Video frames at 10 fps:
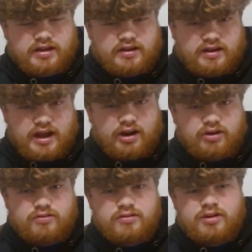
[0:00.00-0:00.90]

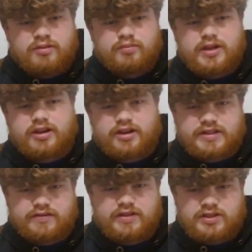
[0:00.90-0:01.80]
now, because
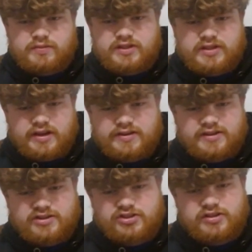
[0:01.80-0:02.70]
of these mistakes
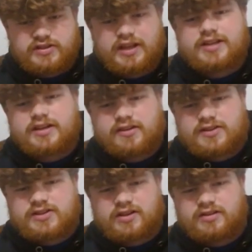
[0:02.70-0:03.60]
is just a death
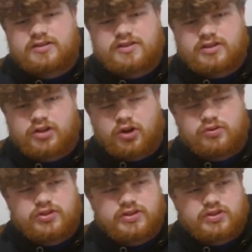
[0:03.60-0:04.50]
sentence to
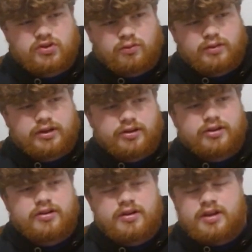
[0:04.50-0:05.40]
Coach's
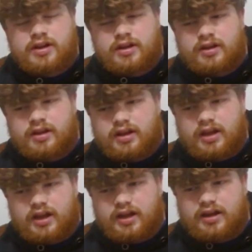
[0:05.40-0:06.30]
career.
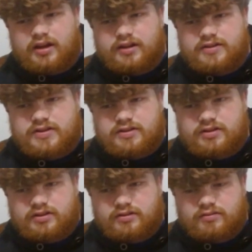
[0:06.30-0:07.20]
And
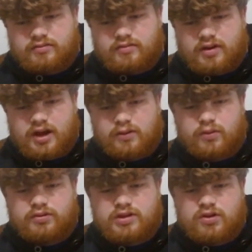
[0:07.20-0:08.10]
I
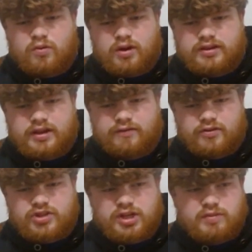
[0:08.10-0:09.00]
really don't want that
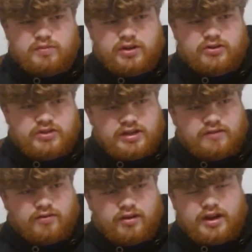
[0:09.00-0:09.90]
for JB
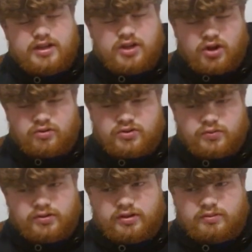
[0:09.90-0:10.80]
Bickerstaff or any coach,
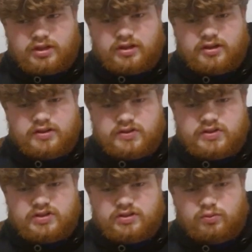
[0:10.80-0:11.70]
really,
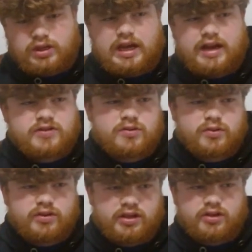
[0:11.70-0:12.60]
because we have some
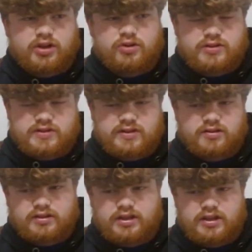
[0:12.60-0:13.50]
really good coaches in
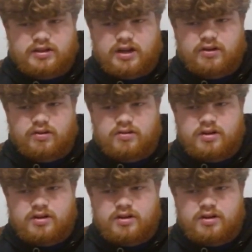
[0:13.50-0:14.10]
the league now.